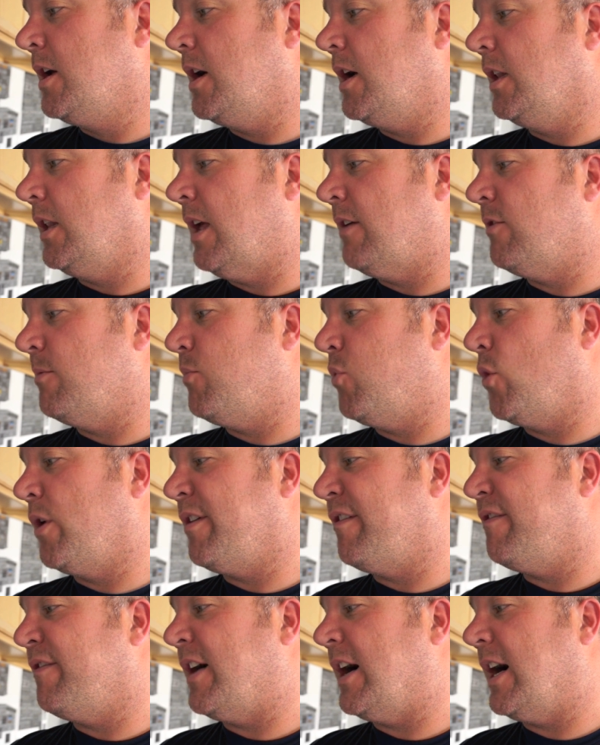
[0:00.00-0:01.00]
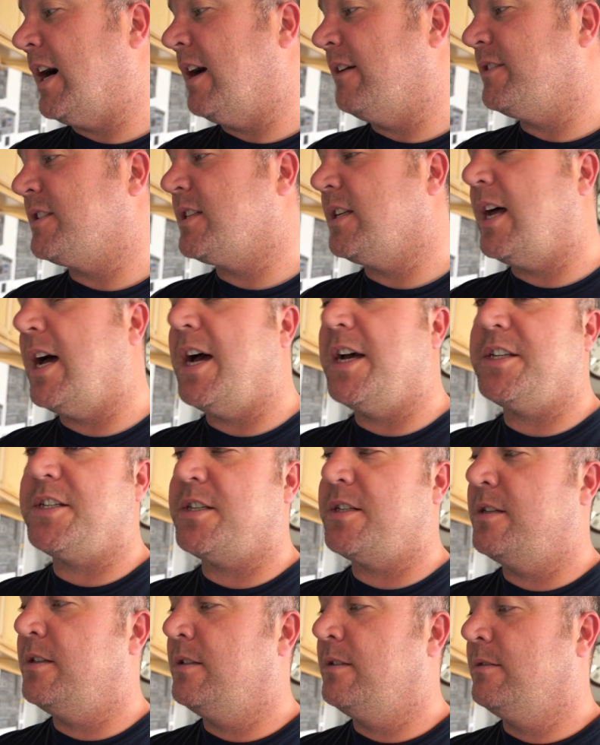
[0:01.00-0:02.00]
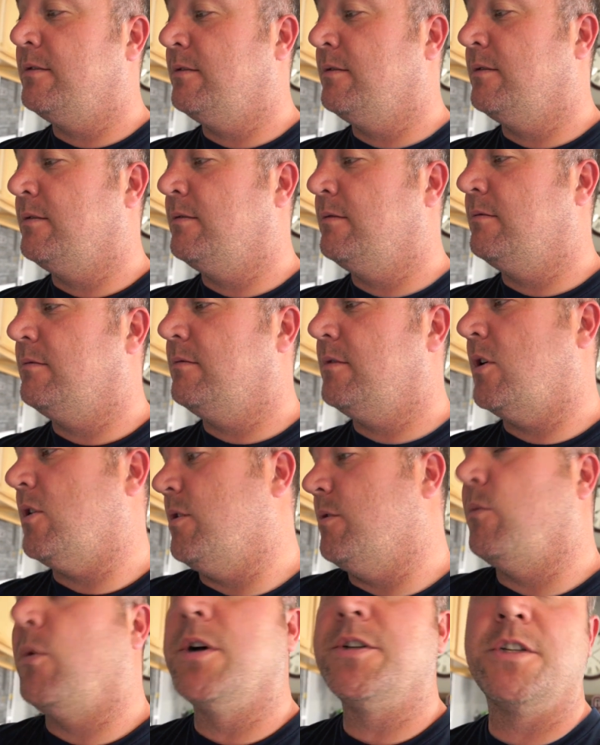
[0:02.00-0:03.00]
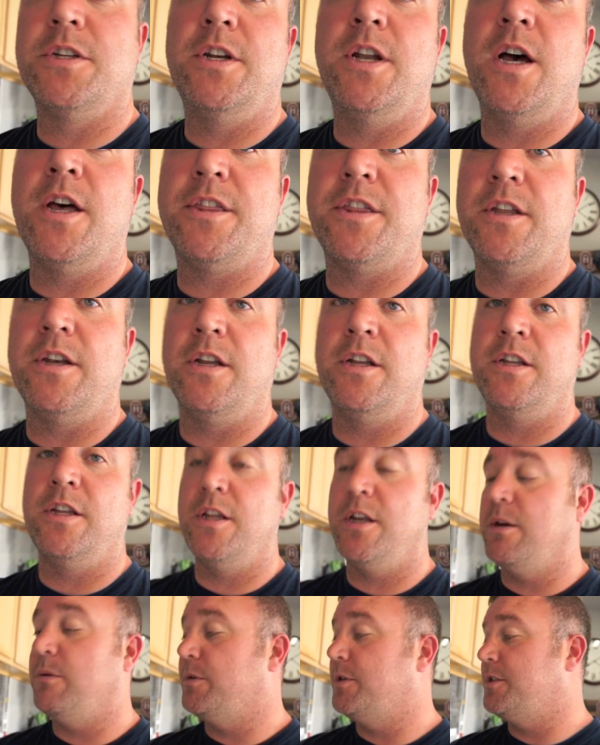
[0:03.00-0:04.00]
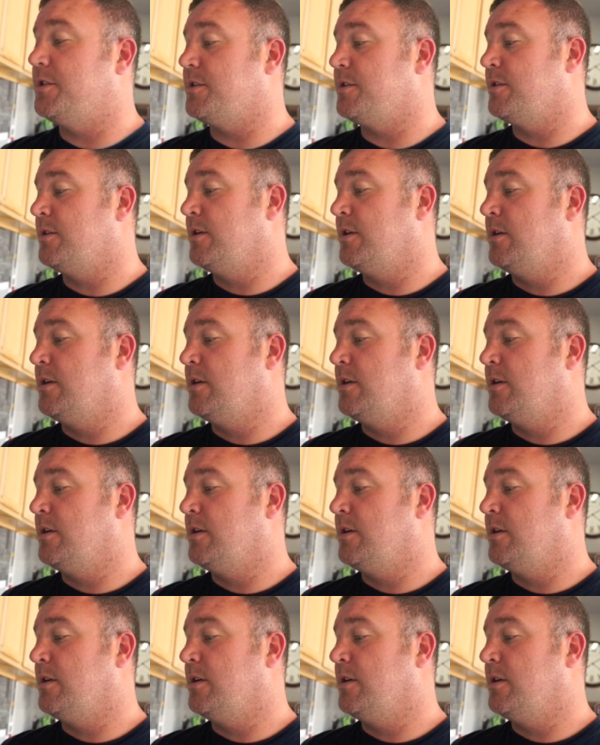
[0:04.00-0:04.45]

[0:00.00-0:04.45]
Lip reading: 11.5 / or it wasn't nothing, and then it was